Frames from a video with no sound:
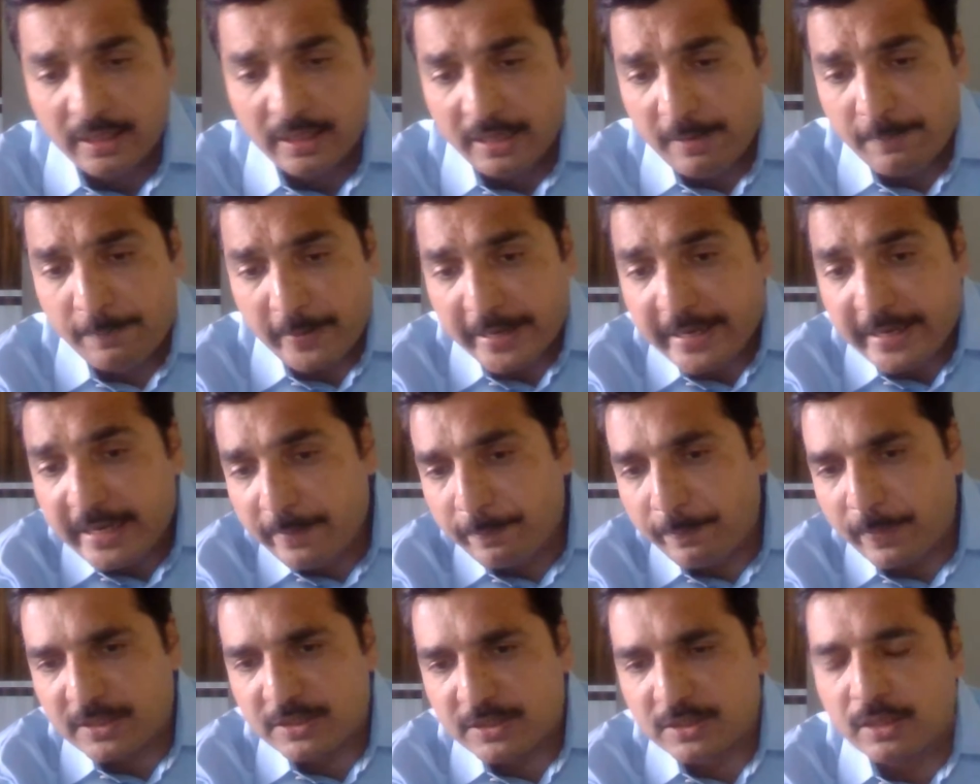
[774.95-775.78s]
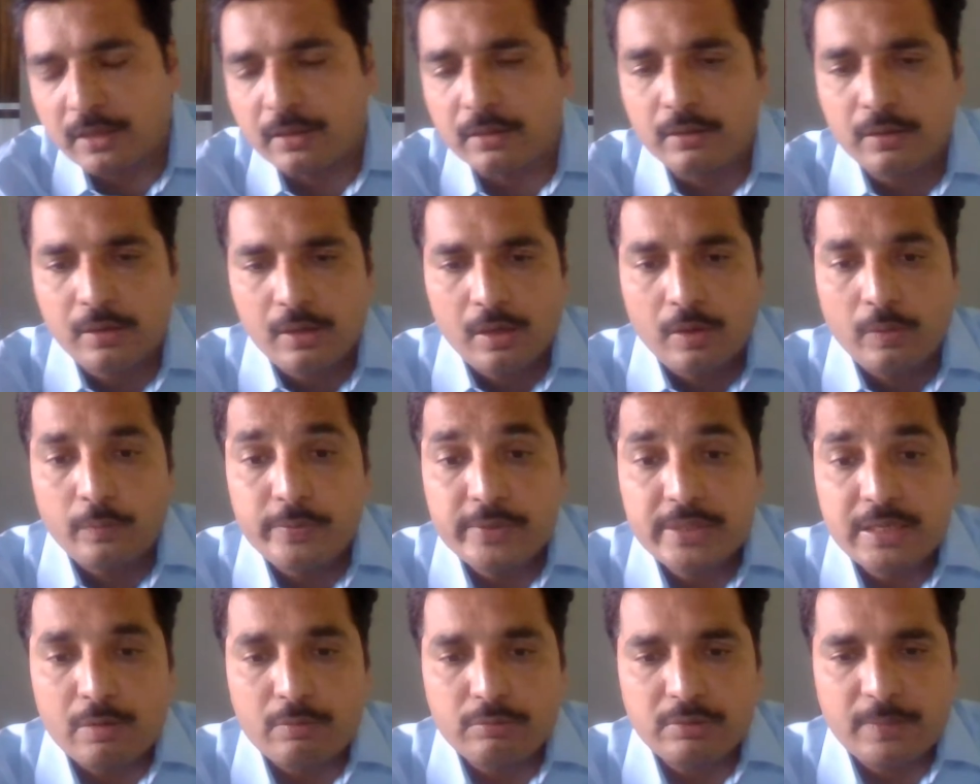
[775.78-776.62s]
If any person
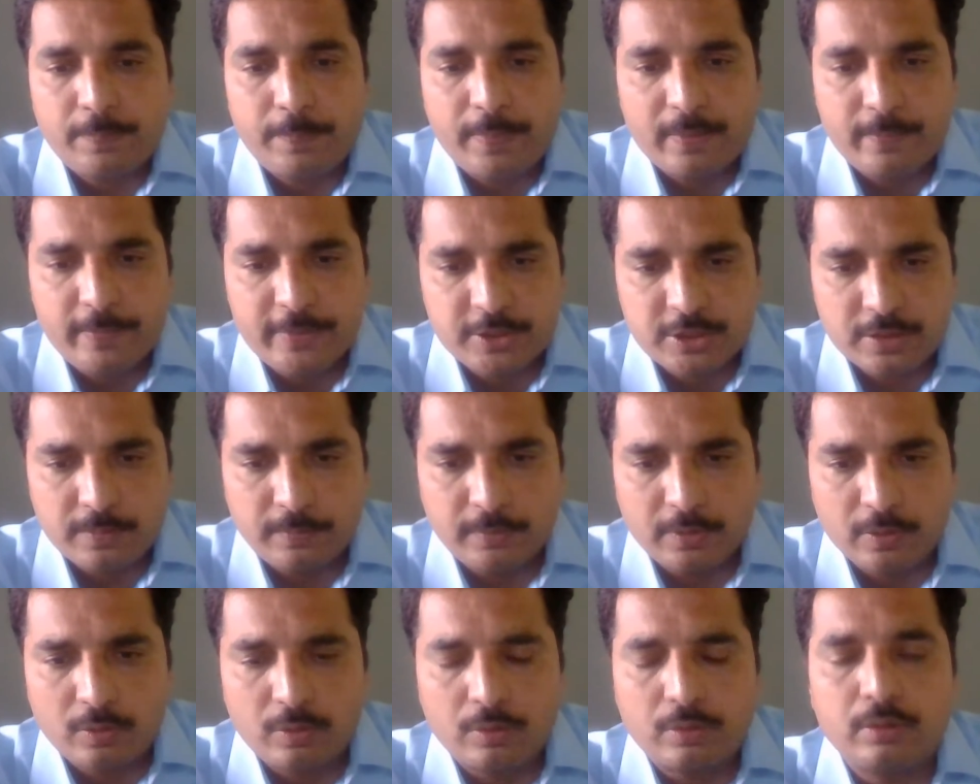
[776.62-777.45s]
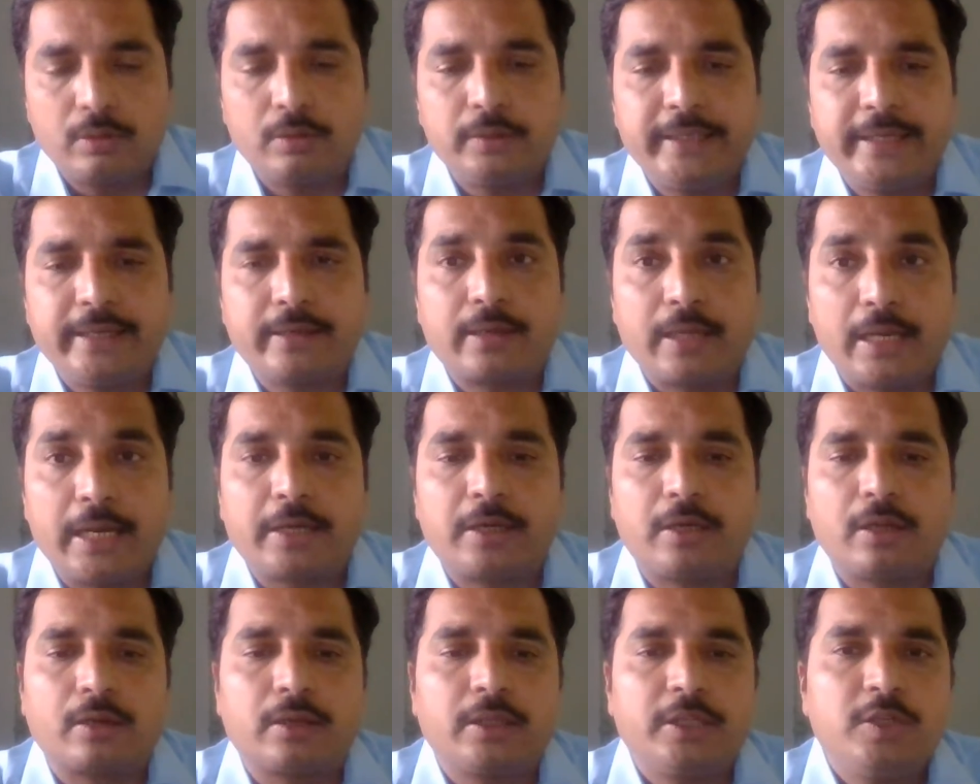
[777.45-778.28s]
without the permission of the
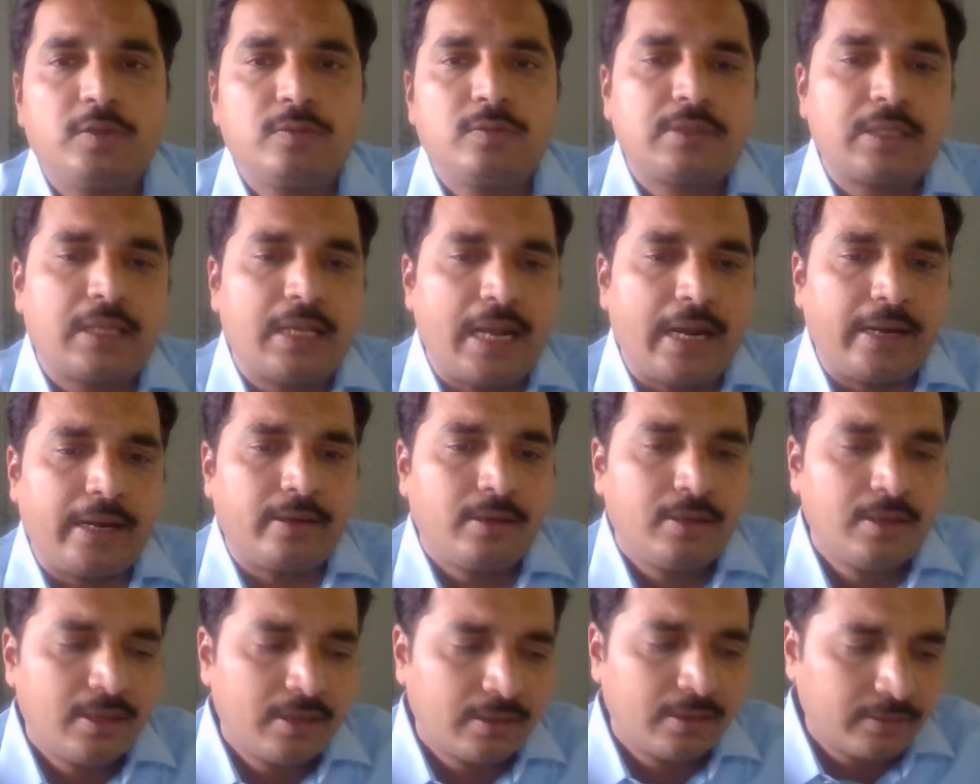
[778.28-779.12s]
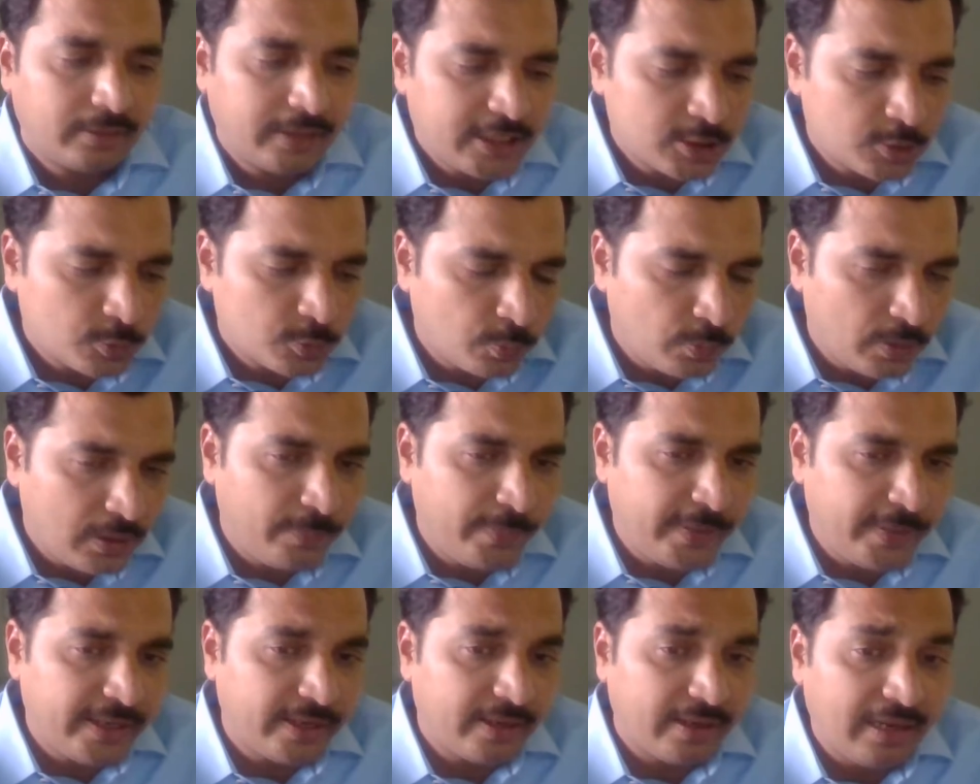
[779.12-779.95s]
collector use the land, this will
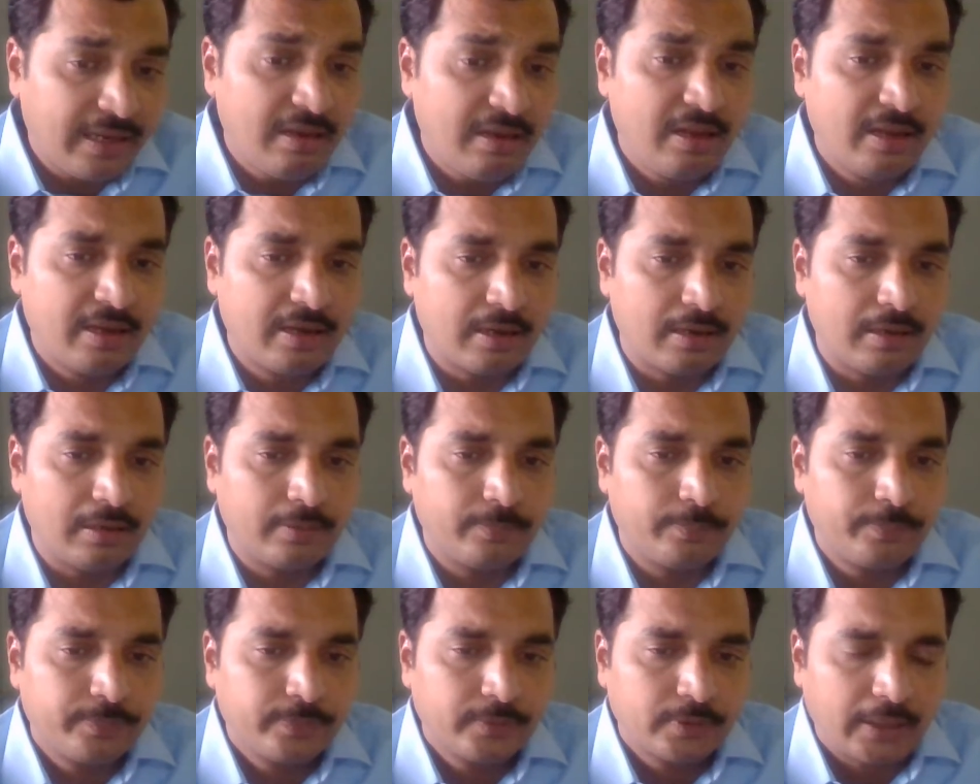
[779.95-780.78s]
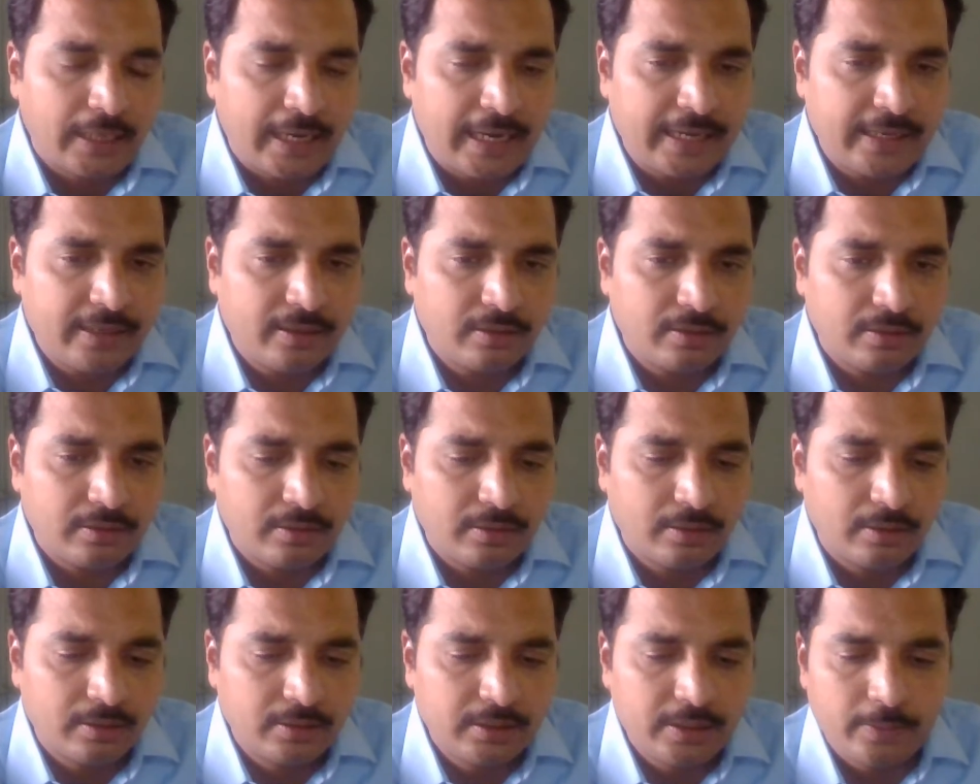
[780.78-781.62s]
be illegal, and
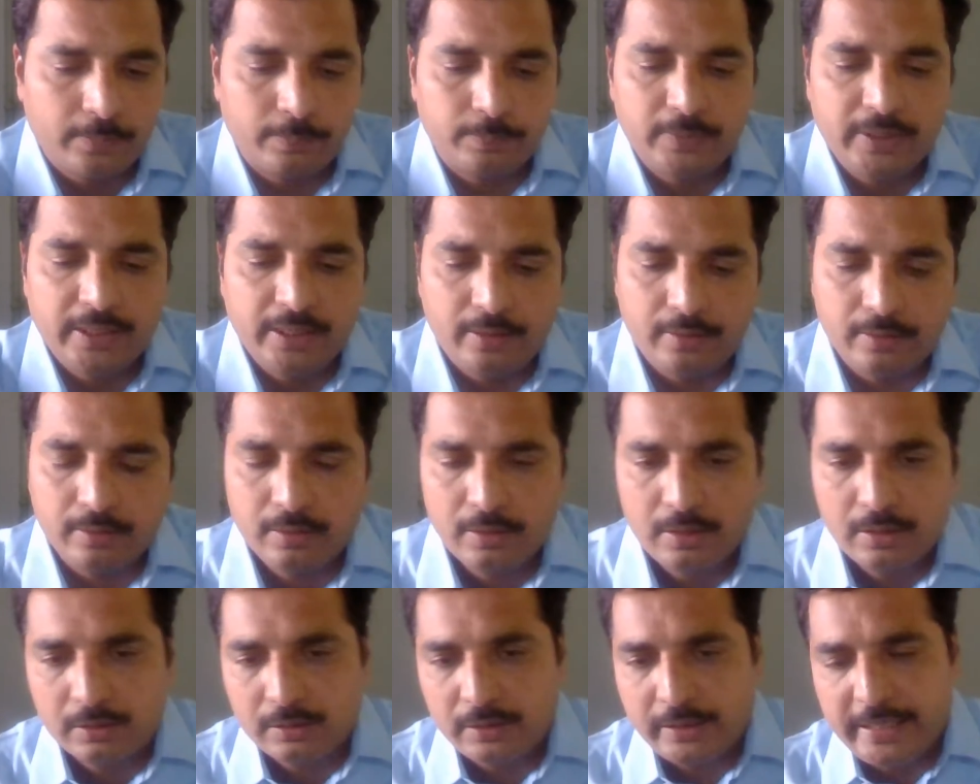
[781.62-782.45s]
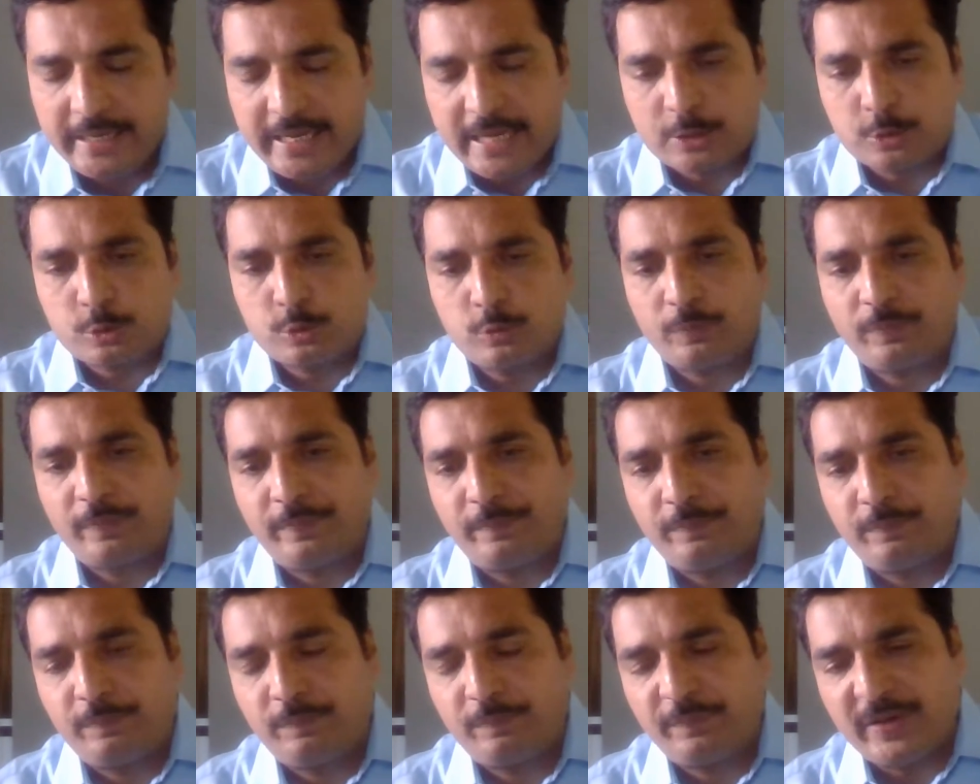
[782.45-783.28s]
he has to
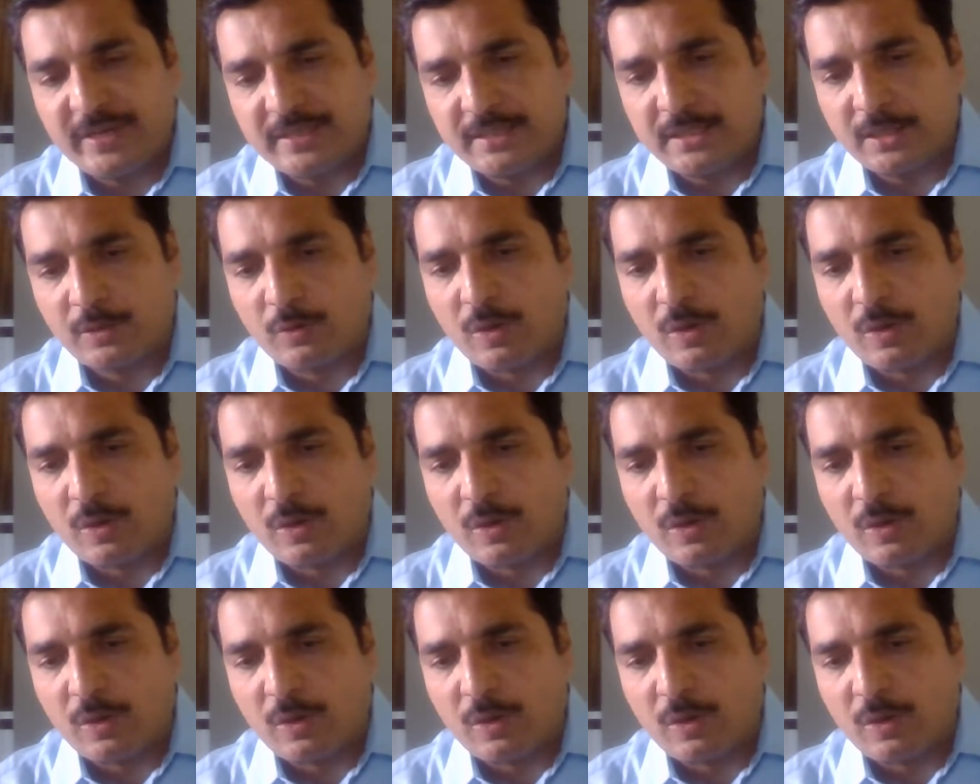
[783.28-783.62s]
face the